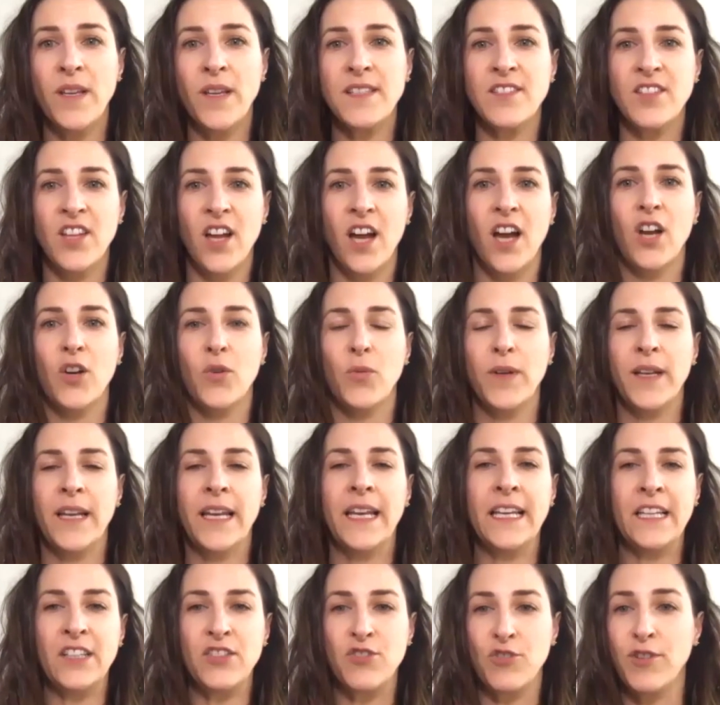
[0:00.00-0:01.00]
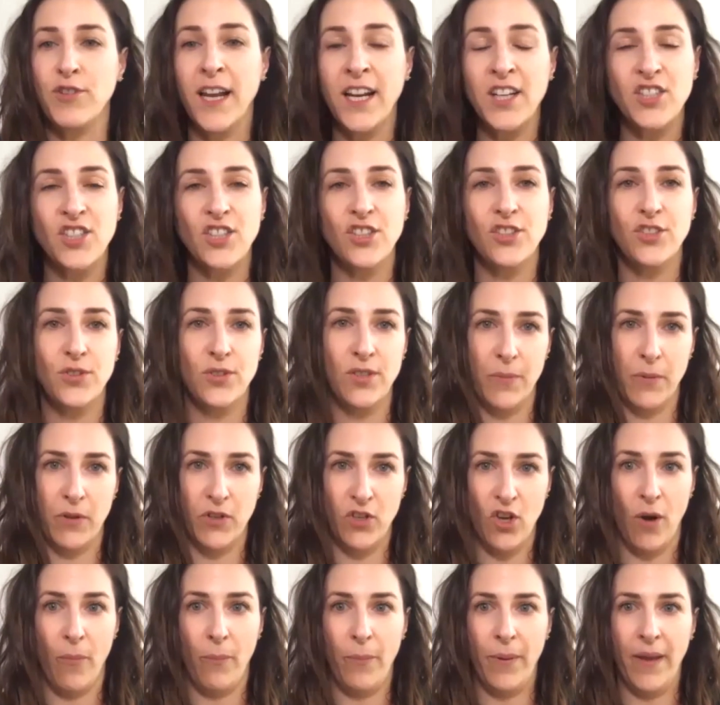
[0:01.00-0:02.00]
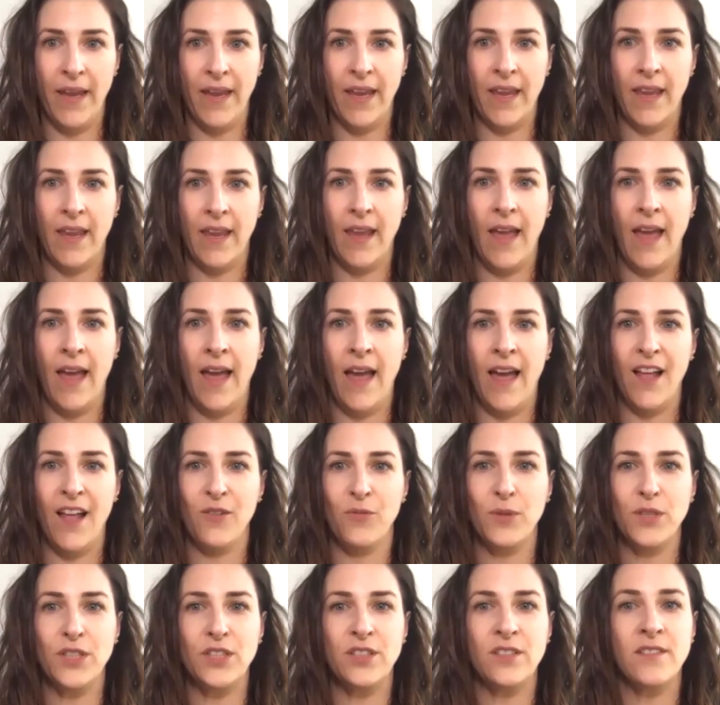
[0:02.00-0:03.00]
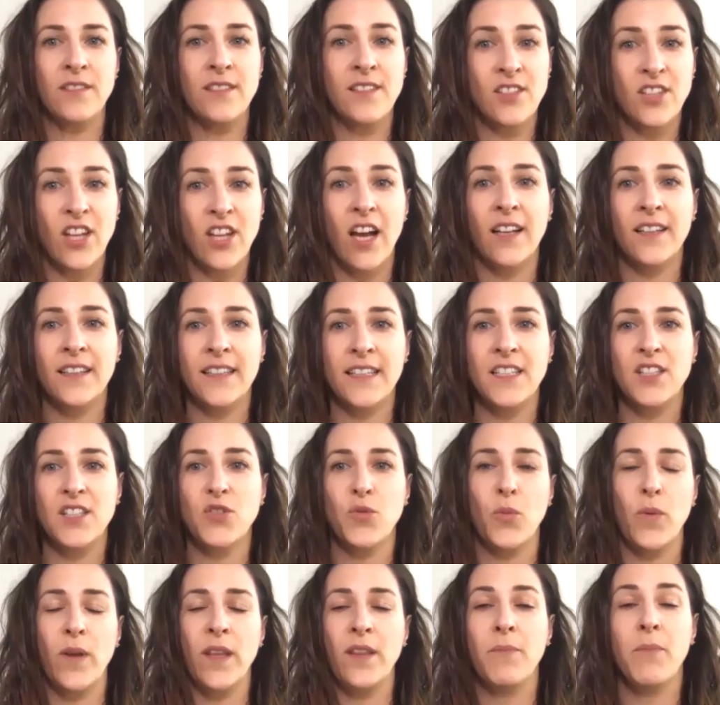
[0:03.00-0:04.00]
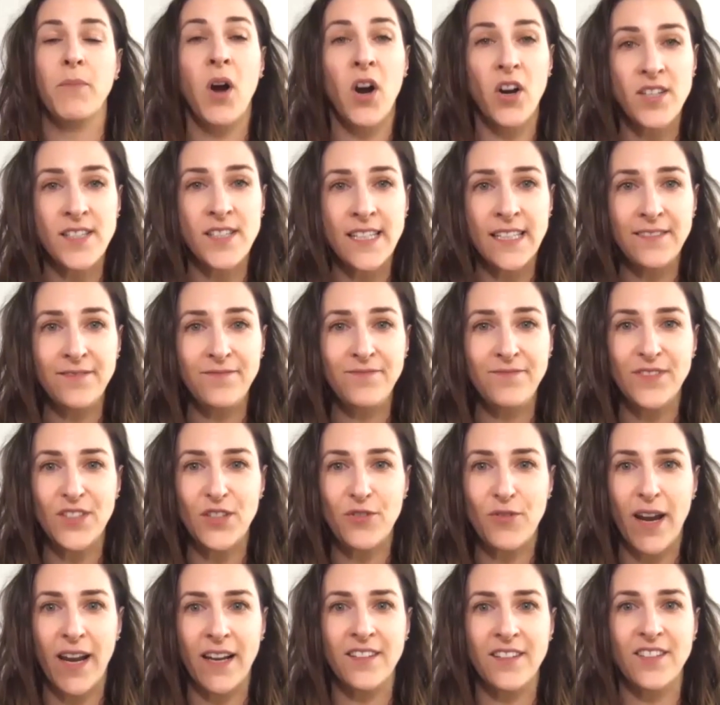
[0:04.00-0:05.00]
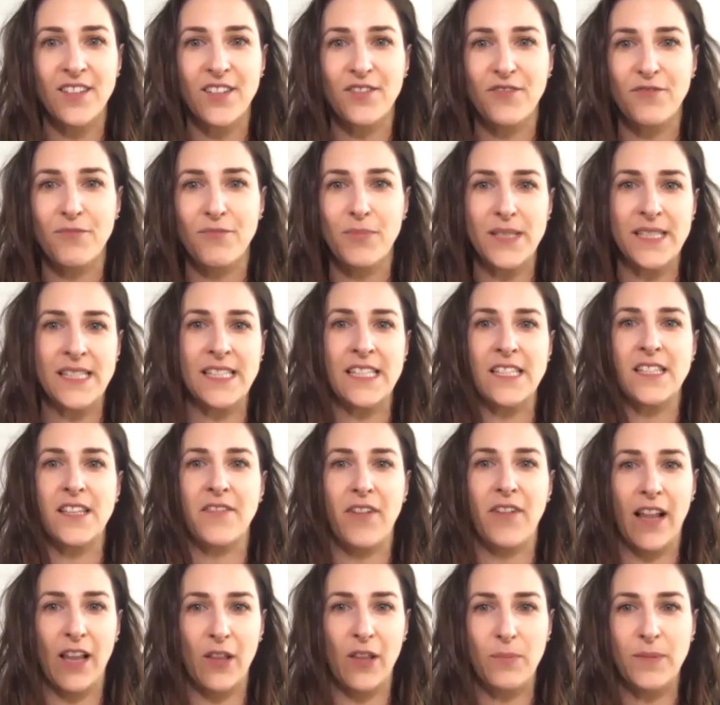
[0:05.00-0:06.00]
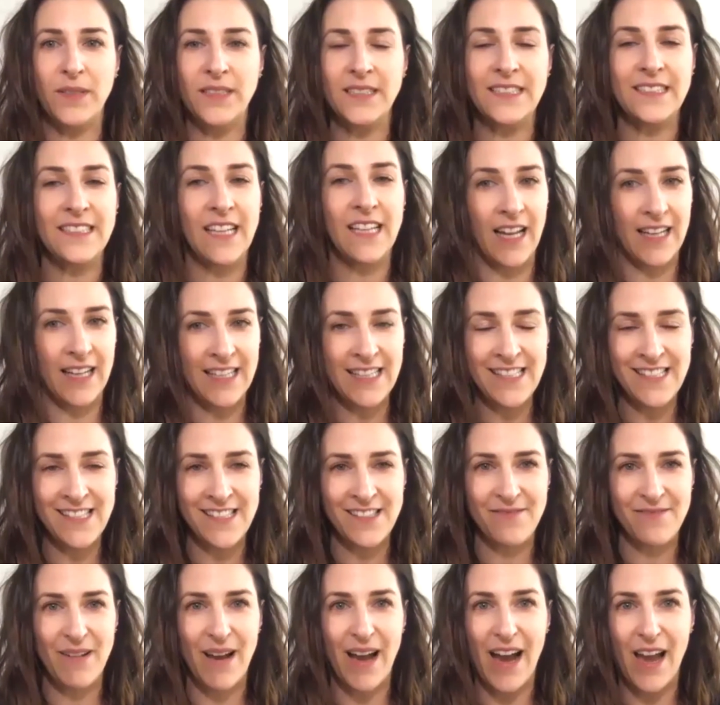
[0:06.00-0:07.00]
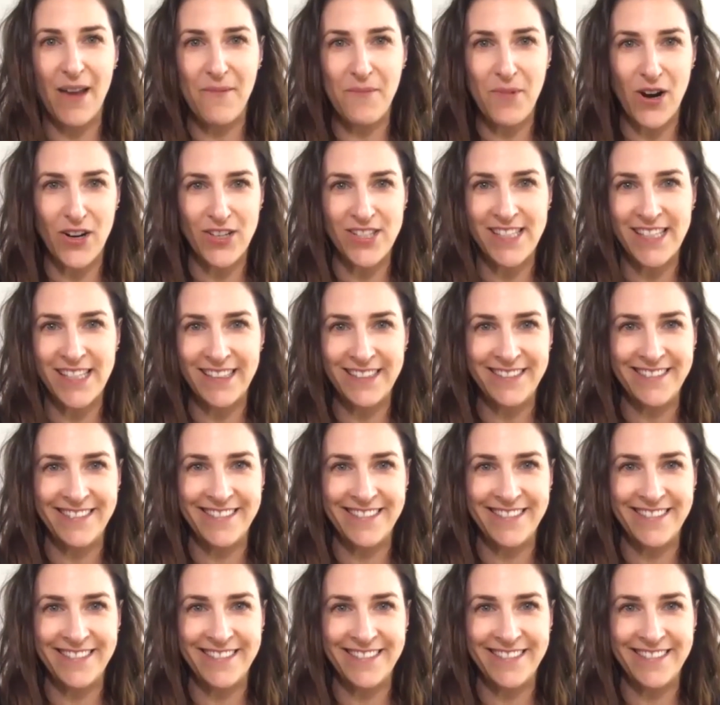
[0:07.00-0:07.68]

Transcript: start with an introduction to the topic, and we start this with Marcin, Director of Business Development, Thales. Hi, Marcin.